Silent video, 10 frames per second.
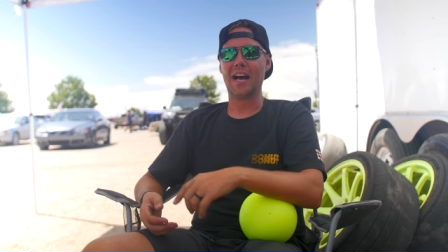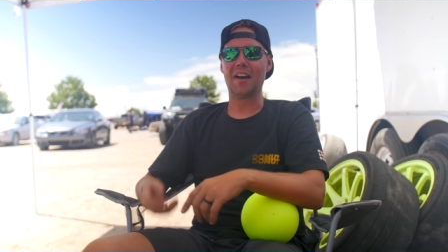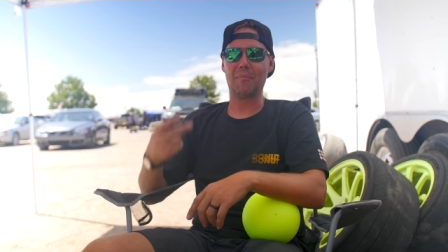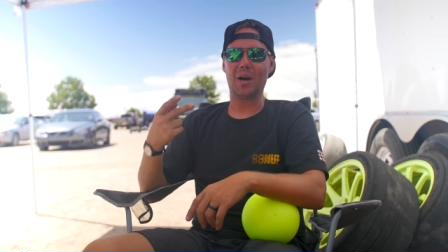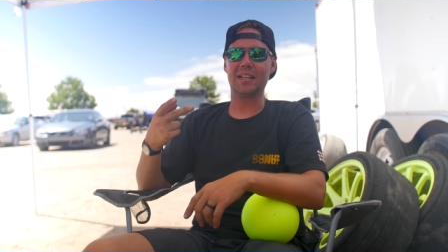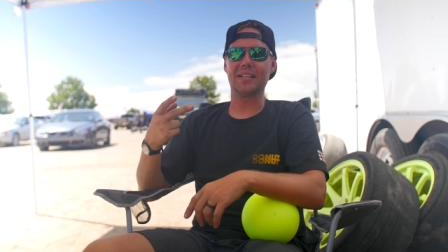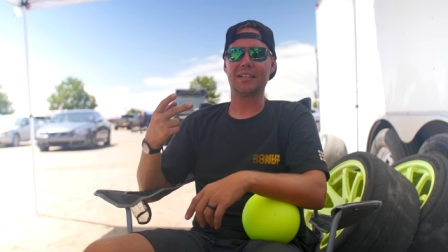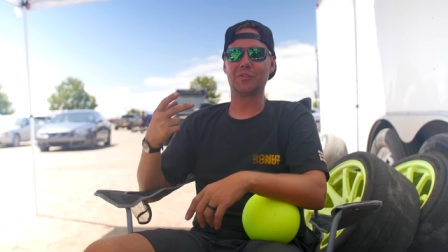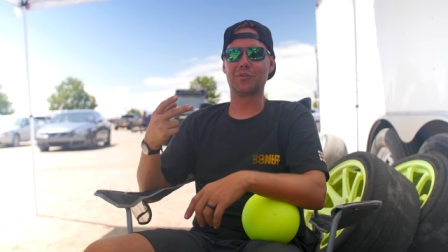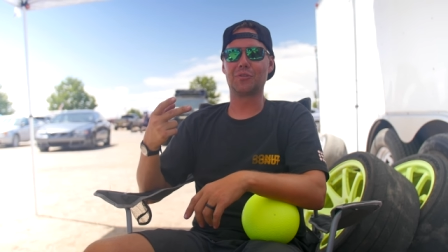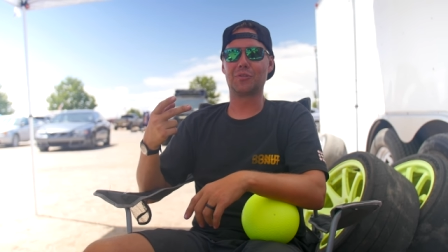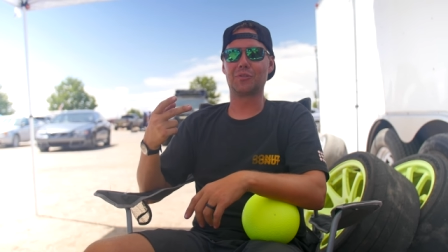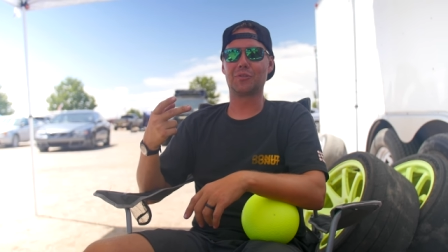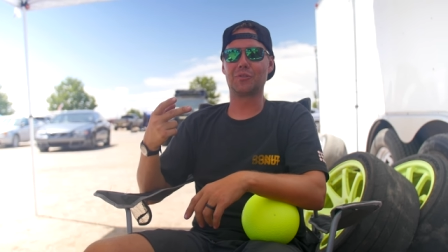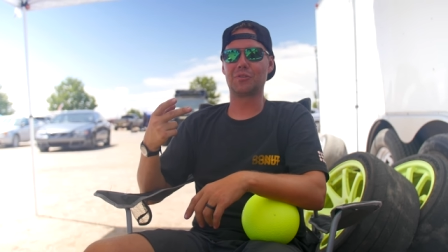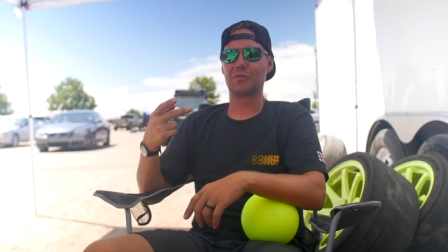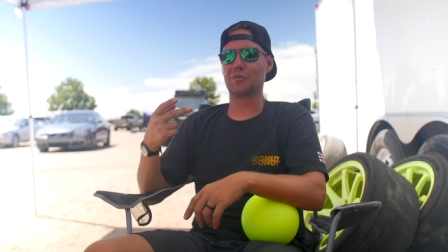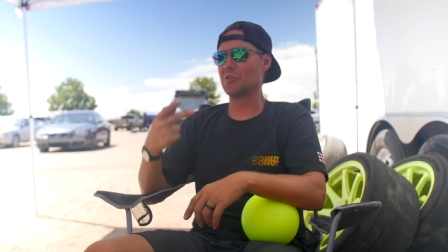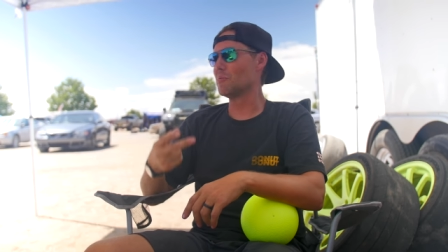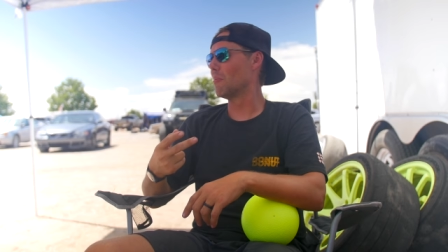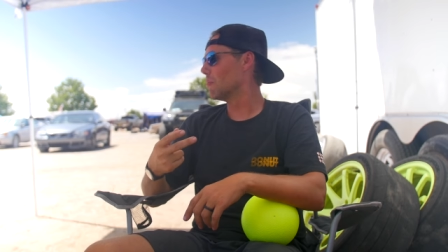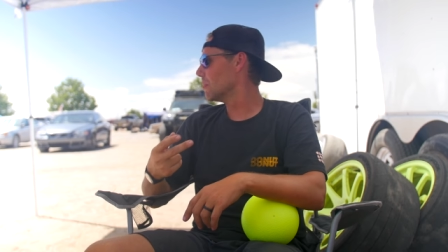I've bought two,